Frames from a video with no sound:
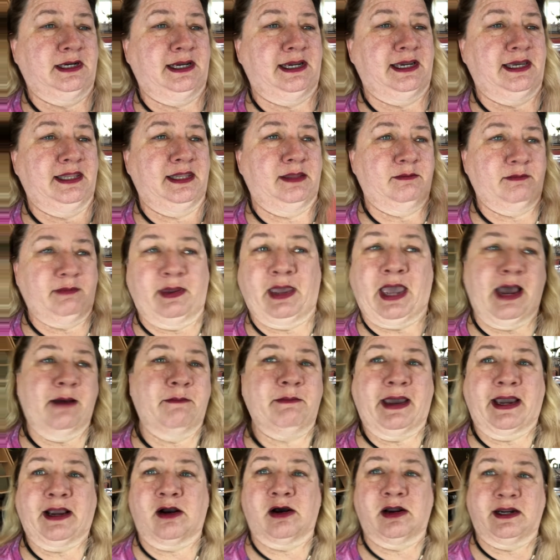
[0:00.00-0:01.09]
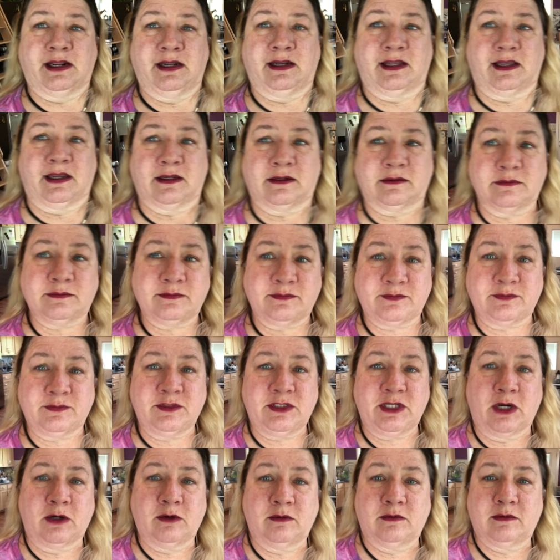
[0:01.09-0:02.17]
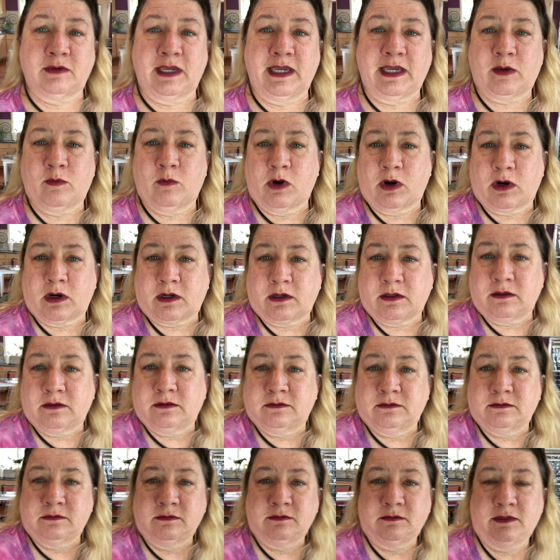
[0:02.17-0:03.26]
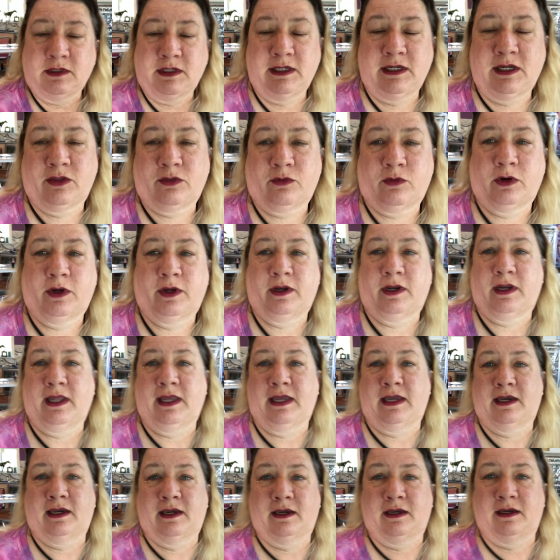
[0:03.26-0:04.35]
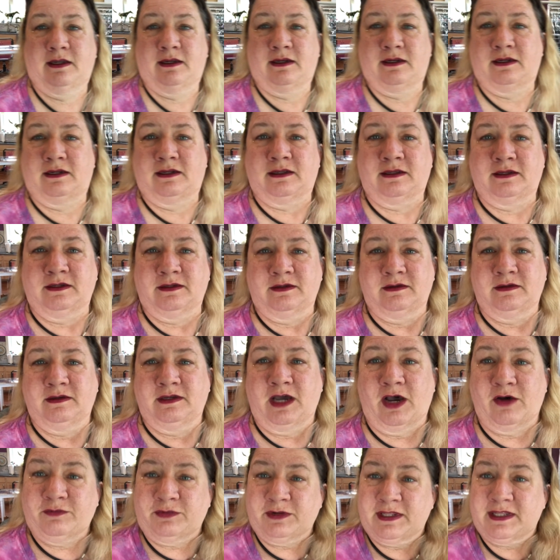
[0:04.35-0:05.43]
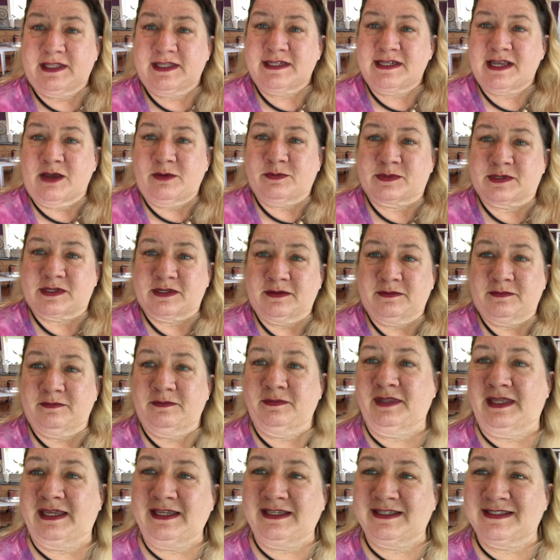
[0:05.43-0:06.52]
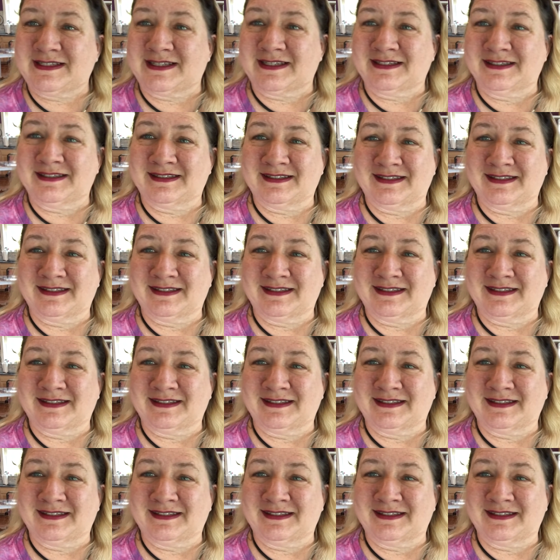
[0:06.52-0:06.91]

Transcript: And then I'm back on it again. So it can work. You can get through it. And hopefully this helps. Thanks.